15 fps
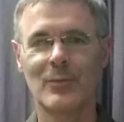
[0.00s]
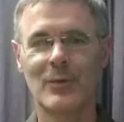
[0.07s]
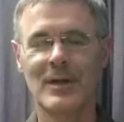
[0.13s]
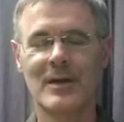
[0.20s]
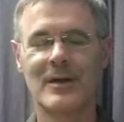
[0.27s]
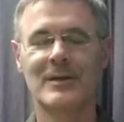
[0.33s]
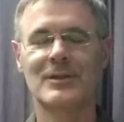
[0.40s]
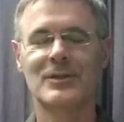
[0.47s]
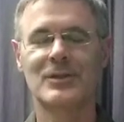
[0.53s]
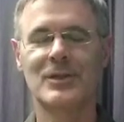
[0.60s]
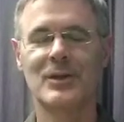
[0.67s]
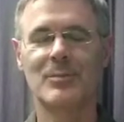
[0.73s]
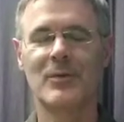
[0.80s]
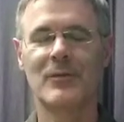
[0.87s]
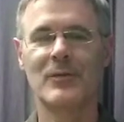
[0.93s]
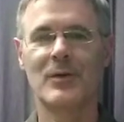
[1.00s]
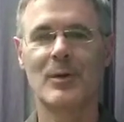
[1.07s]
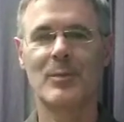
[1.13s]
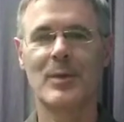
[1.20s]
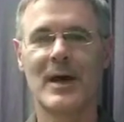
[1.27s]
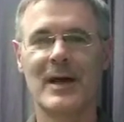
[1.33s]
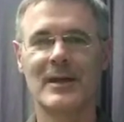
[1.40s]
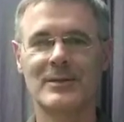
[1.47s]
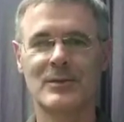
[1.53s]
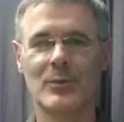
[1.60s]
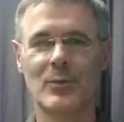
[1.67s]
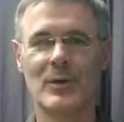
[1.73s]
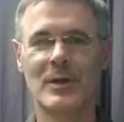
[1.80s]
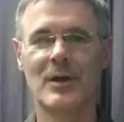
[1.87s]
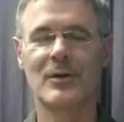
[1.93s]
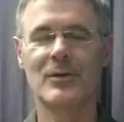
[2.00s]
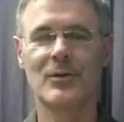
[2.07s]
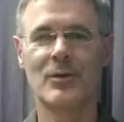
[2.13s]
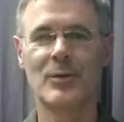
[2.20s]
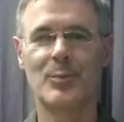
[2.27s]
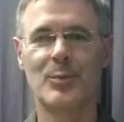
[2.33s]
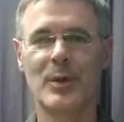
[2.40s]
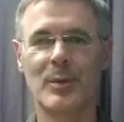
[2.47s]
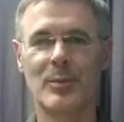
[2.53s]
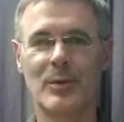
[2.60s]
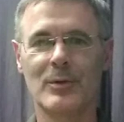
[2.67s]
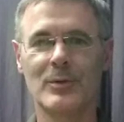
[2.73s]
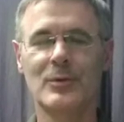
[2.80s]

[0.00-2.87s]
we are the sheep of your pasture. We are your people.